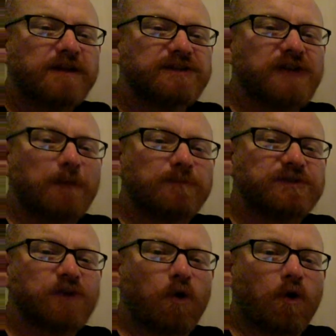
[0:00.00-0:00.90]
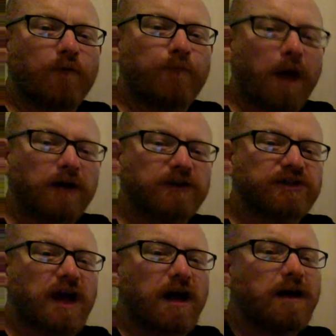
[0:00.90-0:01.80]
some sort of
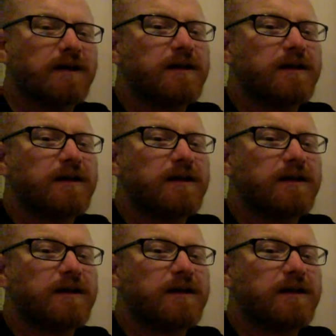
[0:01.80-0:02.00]
puncture?